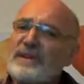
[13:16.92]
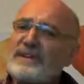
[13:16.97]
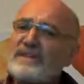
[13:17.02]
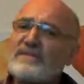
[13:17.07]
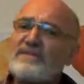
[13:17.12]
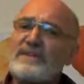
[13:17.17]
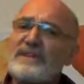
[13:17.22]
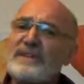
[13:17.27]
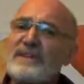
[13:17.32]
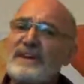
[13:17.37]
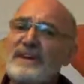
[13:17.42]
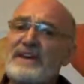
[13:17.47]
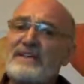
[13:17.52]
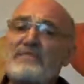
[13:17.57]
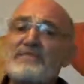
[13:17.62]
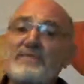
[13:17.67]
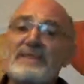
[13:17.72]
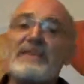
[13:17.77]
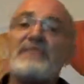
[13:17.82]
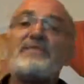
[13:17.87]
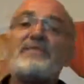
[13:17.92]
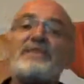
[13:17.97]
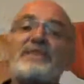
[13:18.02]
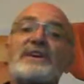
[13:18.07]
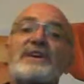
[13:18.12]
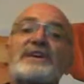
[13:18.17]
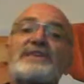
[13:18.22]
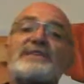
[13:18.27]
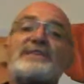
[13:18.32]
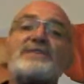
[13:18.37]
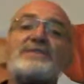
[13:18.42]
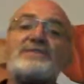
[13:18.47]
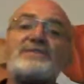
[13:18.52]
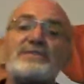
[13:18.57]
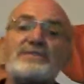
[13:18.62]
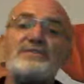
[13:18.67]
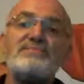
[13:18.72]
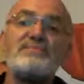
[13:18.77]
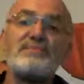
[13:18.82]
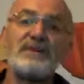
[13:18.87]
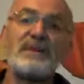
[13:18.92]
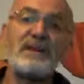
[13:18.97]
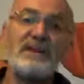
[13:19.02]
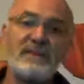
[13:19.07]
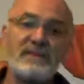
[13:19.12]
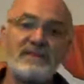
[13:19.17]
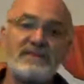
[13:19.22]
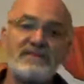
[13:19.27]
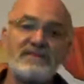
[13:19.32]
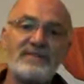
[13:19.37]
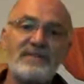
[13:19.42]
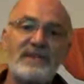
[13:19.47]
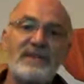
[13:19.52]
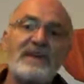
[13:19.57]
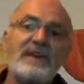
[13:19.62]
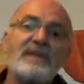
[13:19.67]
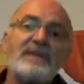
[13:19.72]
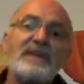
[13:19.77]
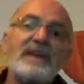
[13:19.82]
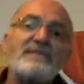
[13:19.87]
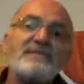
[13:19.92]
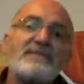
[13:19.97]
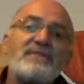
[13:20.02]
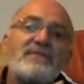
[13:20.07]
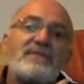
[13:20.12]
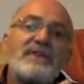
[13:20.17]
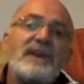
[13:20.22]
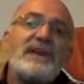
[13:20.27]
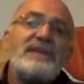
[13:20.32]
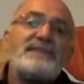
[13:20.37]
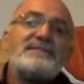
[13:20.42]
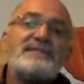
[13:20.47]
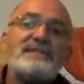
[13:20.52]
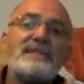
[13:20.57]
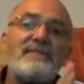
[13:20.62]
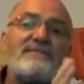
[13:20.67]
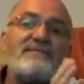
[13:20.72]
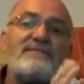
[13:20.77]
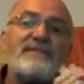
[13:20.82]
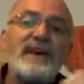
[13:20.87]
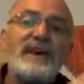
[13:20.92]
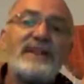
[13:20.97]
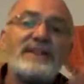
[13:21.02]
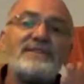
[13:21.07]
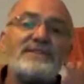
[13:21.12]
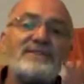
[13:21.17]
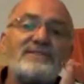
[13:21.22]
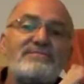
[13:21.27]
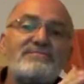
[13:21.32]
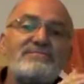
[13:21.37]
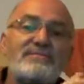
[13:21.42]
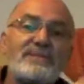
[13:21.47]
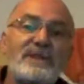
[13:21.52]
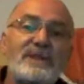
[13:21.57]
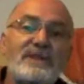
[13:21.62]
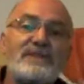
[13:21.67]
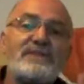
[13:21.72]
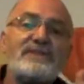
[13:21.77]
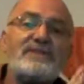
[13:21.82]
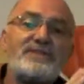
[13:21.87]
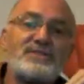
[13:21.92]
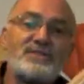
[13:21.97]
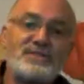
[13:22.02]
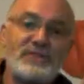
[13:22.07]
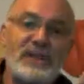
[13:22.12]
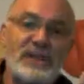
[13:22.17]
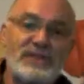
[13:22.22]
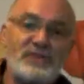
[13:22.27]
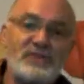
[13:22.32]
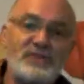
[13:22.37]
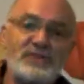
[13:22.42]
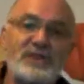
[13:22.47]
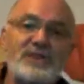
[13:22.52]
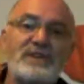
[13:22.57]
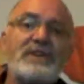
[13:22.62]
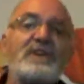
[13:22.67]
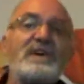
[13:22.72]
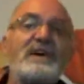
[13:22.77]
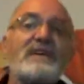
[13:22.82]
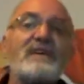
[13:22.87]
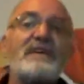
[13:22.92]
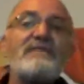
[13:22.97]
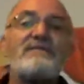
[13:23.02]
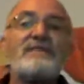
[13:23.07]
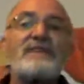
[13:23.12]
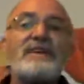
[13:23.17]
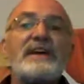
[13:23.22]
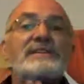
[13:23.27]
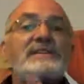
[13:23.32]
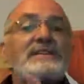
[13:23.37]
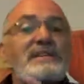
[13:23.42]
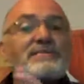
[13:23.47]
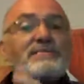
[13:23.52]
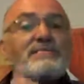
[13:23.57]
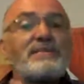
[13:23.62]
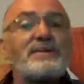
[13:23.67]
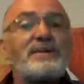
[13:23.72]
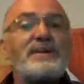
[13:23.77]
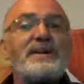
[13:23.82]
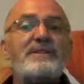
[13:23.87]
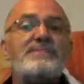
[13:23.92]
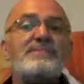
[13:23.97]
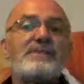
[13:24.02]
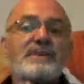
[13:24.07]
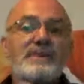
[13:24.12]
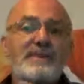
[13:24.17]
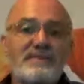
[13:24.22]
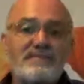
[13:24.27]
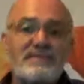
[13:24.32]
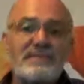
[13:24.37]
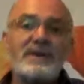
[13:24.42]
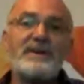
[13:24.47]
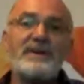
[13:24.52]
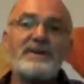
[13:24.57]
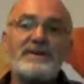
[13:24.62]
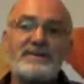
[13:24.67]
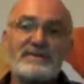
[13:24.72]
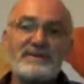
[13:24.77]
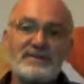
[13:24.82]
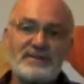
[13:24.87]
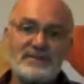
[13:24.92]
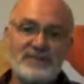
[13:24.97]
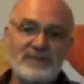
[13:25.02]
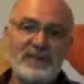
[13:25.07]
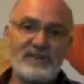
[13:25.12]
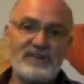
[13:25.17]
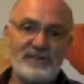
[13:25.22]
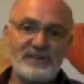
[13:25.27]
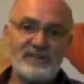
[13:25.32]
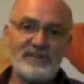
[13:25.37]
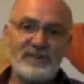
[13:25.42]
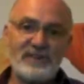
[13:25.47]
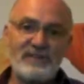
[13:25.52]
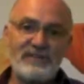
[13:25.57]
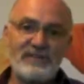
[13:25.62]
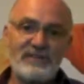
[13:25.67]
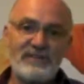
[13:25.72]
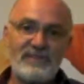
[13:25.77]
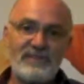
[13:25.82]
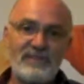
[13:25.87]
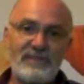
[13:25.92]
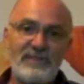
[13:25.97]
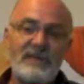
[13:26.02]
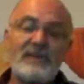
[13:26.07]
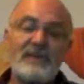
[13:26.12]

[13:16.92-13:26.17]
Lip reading: What are they doing now? They've created two products. They've created a value product strategy, and they've created a premium product strategy.